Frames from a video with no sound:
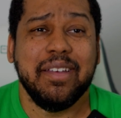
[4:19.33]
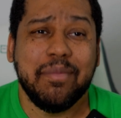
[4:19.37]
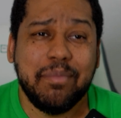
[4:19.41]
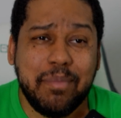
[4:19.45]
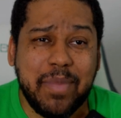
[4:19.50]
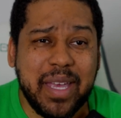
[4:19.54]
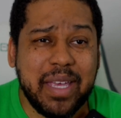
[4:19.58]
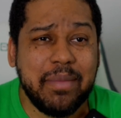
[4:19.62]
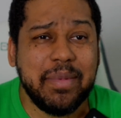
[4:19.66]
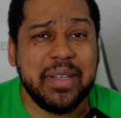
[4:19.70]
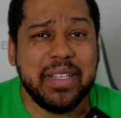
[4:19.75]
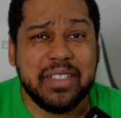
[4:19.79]

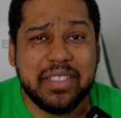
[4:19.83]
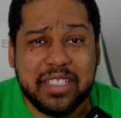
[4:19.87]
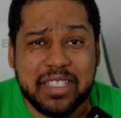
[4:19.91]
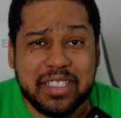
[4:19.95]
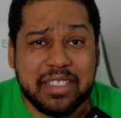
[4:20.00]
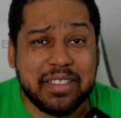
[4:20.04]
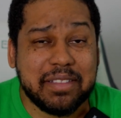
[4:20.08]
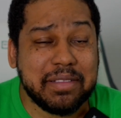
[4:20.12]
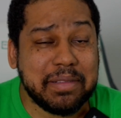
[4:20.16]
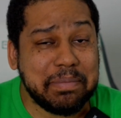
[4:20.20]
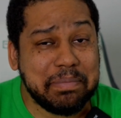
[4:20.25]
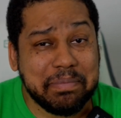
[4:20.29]
Maybe
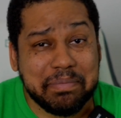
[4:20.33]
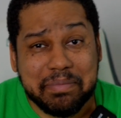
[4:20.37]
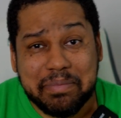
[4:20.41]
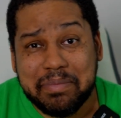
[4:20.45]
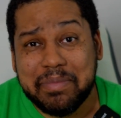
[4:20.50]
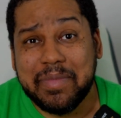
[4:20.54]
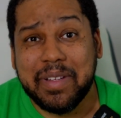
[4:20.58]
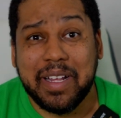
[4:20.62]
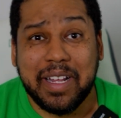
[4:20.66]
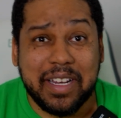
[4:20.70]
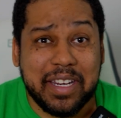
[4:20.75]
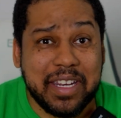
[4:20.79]
just
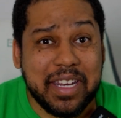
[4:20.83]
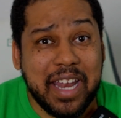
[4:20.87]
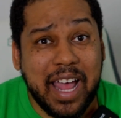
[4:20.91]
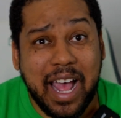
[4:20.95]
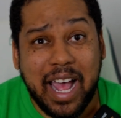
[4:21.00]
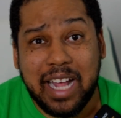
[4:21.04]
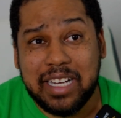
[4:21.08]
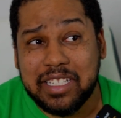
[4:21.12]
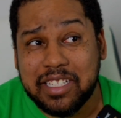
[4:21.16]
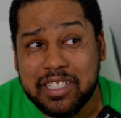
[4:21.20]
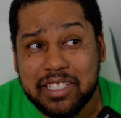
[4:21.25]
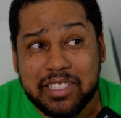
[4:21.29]
a
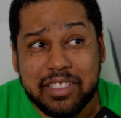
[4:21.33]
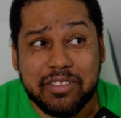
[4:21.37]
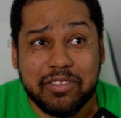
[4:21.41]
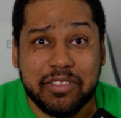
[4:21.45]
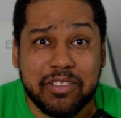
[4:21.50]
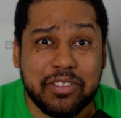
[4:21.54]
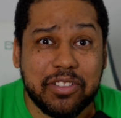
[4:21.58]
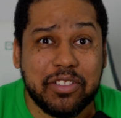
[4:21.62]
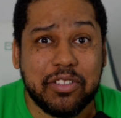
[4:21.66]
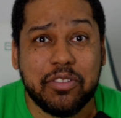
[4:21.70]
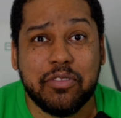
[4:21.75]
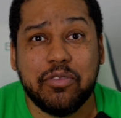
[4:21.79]
notch
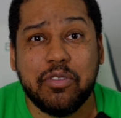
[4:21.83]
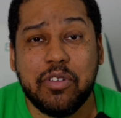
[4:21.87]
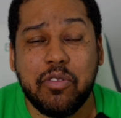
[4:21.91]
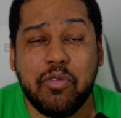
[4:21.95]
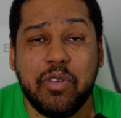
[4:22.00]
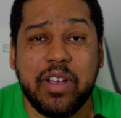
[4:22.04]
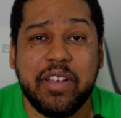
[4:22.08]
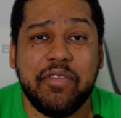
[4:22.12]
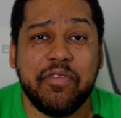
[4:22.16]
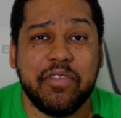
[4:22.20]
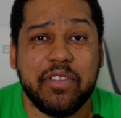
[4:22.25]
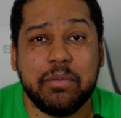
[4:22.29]
or two
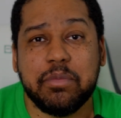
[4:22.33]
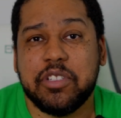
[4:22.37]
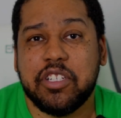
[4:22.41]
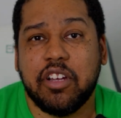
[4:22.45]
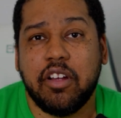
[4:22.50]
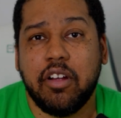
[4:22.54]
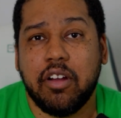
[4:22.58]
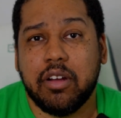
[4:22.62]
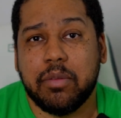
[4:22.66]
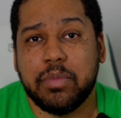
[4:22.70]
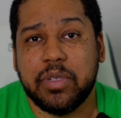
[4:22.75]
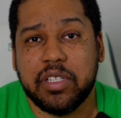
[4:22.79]
away from
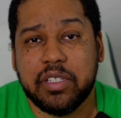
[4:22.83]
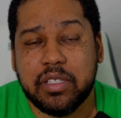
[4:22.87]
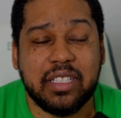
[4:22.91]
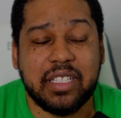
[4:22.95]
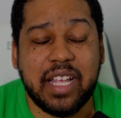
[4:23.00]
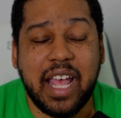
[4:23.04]
Charmed.